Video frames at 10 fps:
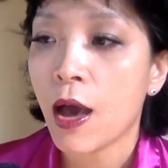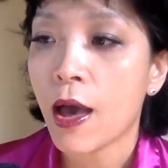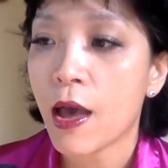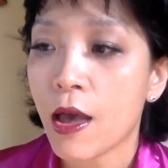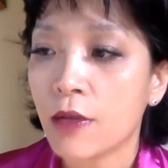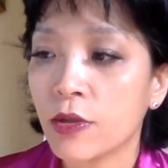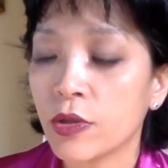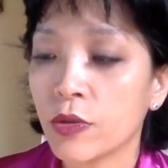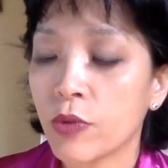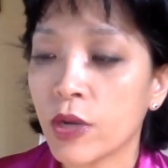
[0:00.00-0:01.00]
And
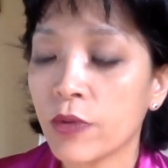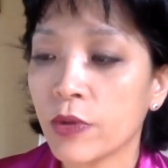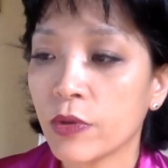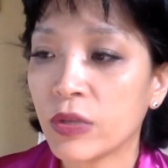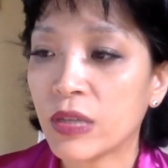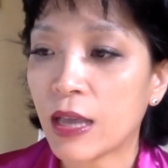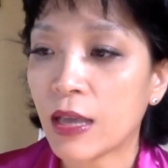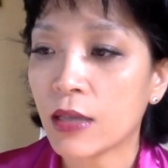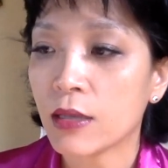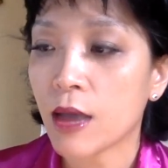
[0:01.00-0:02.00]
so one of those
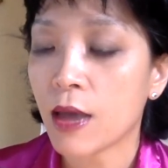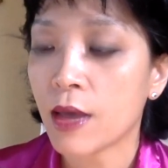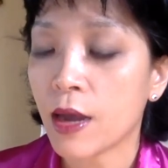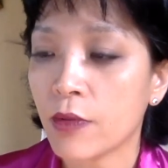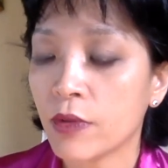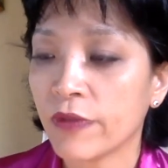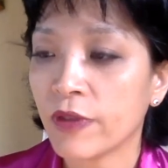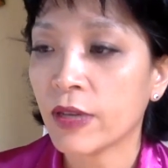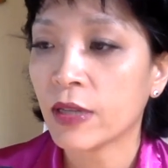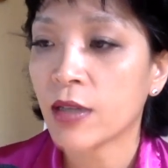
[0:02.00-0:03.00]
days that I was
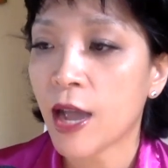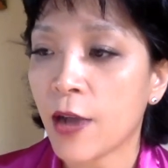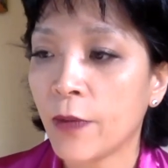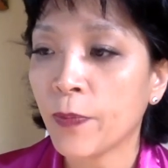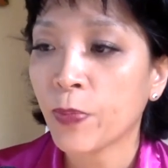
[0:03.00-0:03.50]
feeling down,